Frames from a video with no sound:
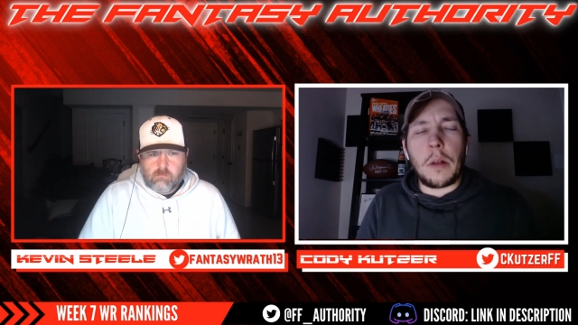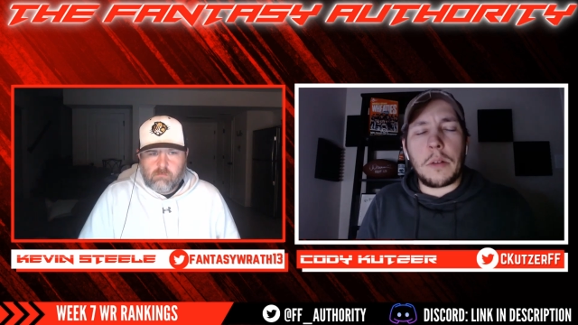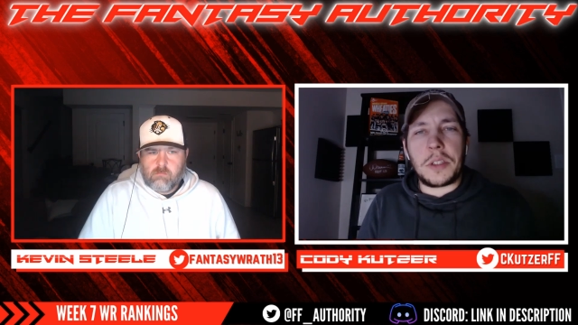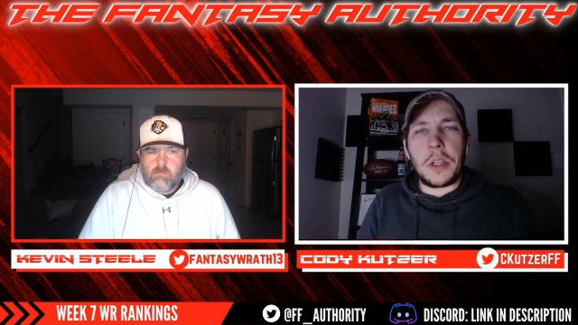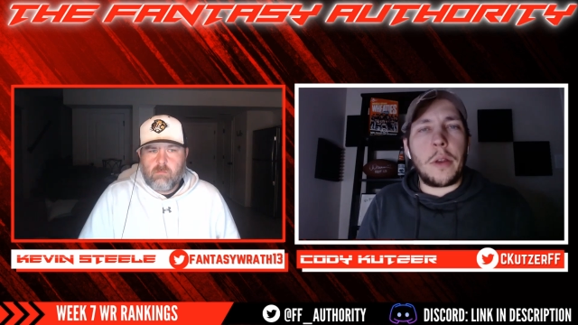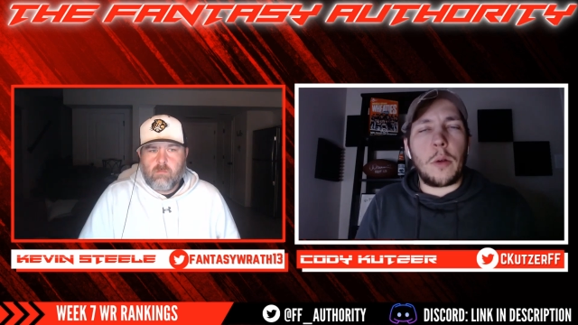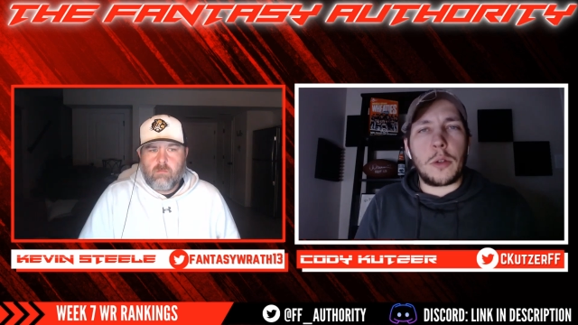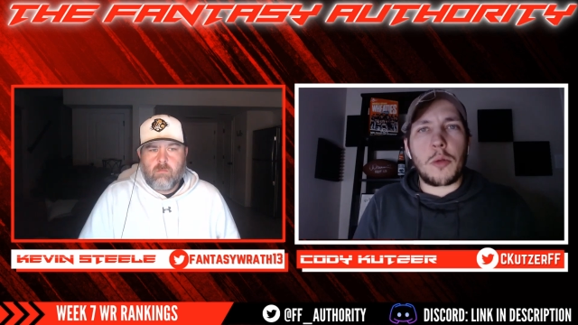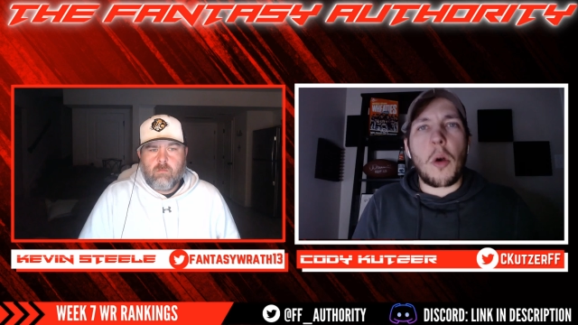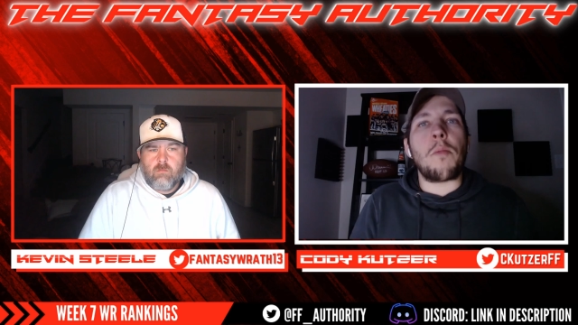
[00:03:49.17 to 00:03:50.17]
Speaker 1: out and see, you know,
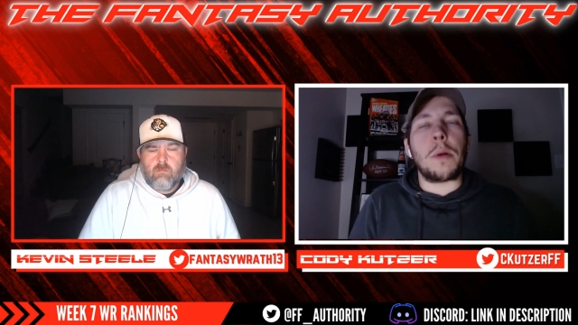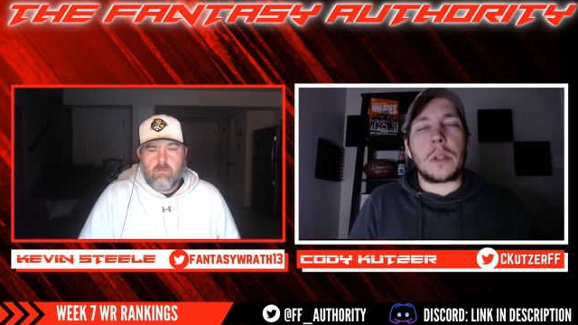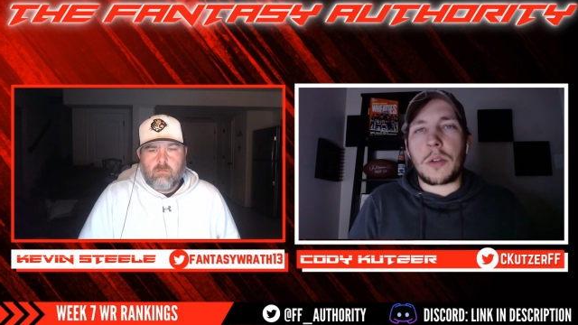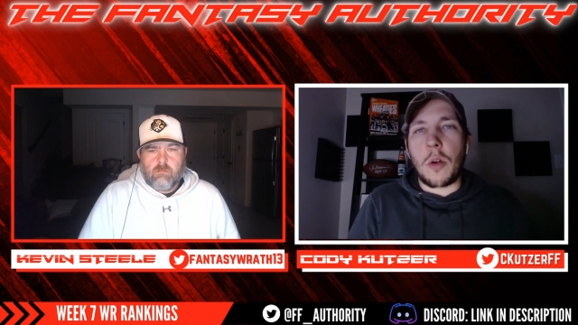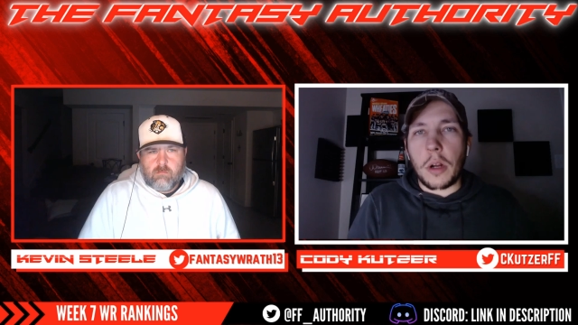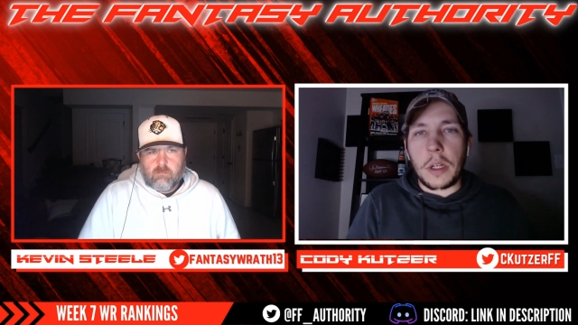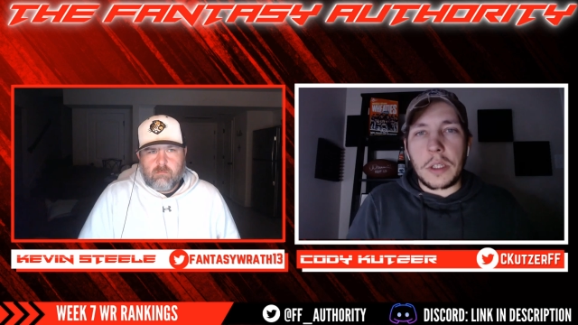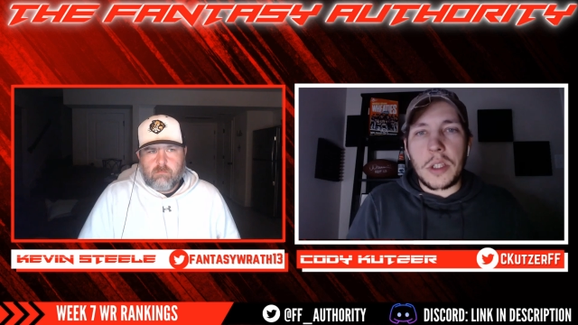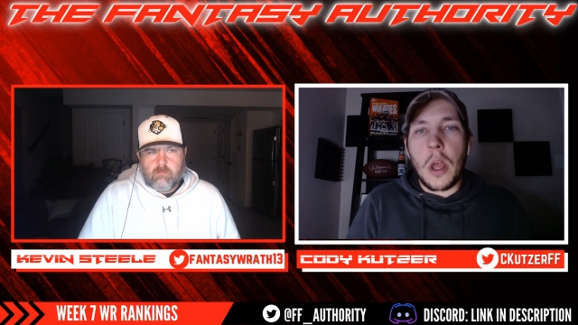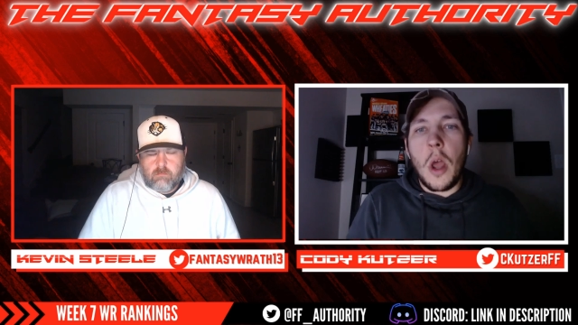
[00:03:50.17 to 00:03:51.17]
12-plus
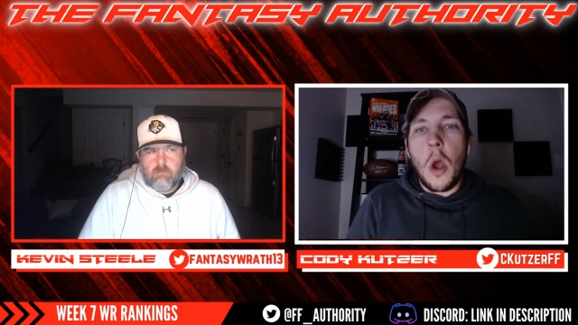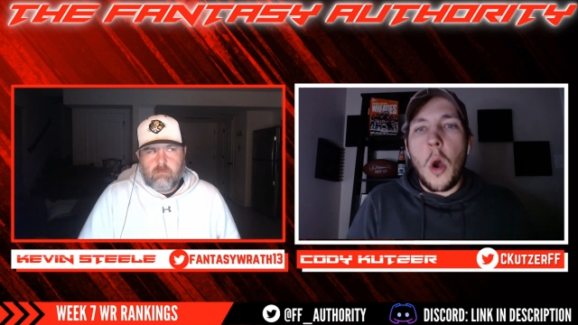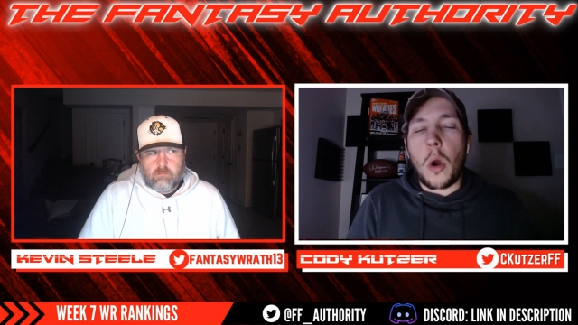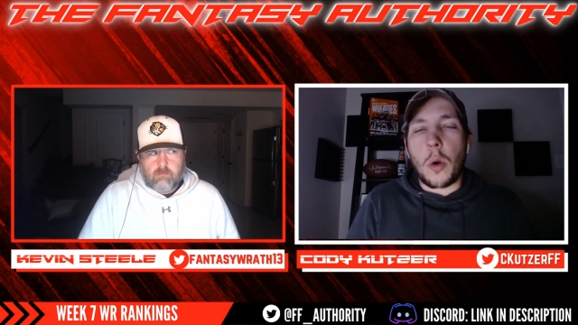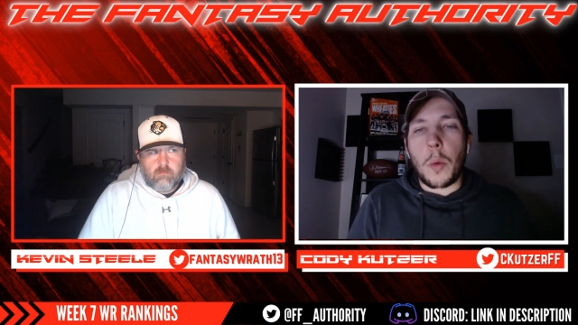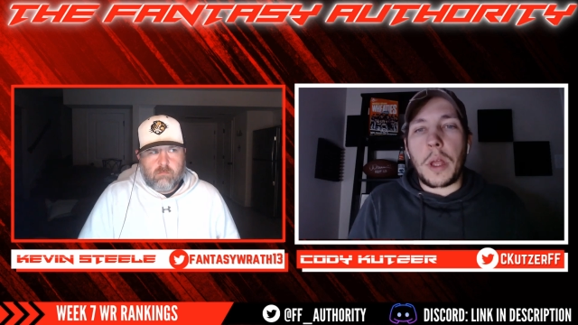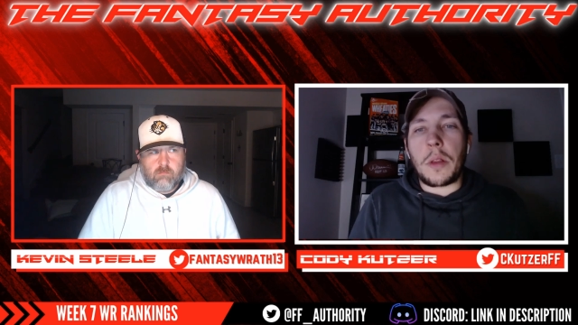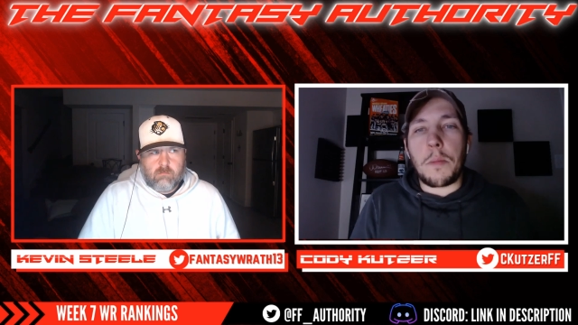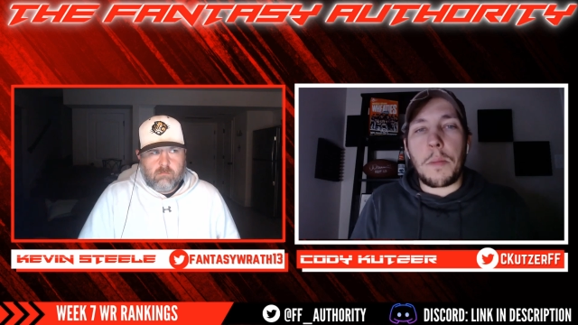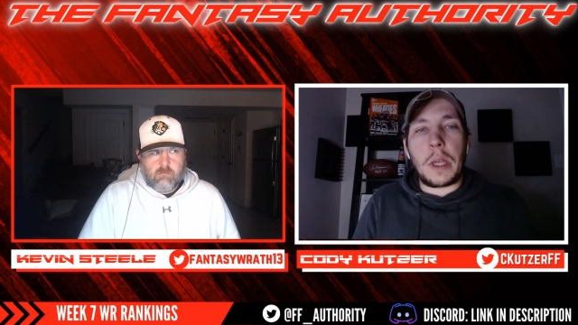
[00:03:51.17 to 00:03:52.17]
targets on a
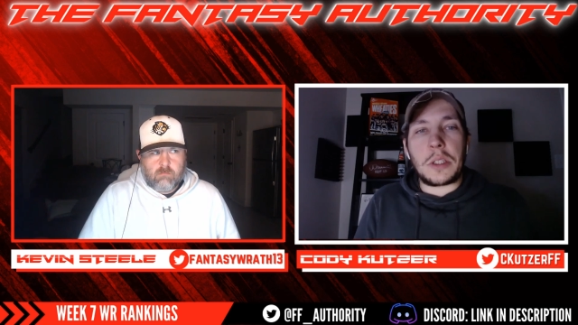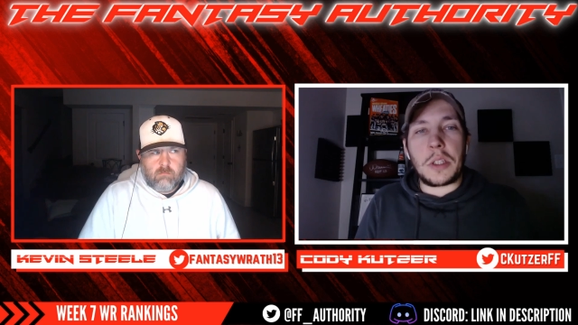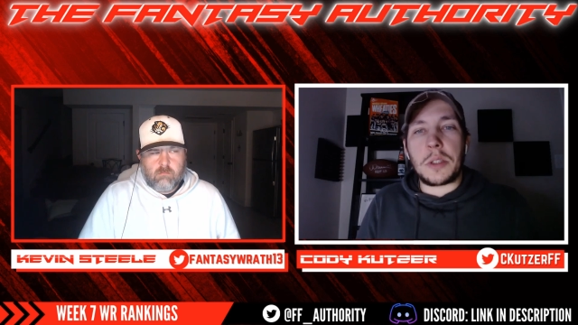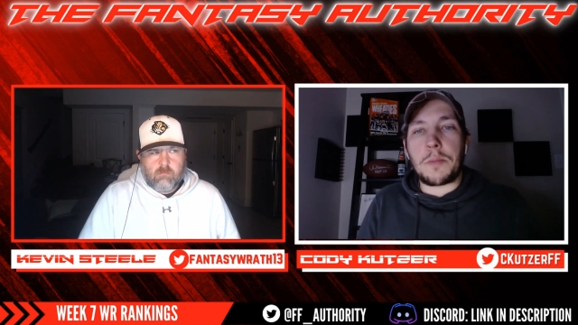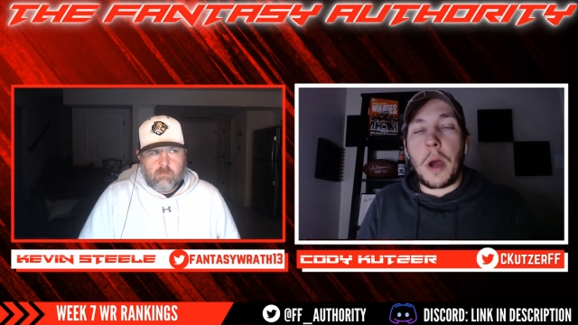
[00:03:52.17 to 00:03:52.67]
weekly basis.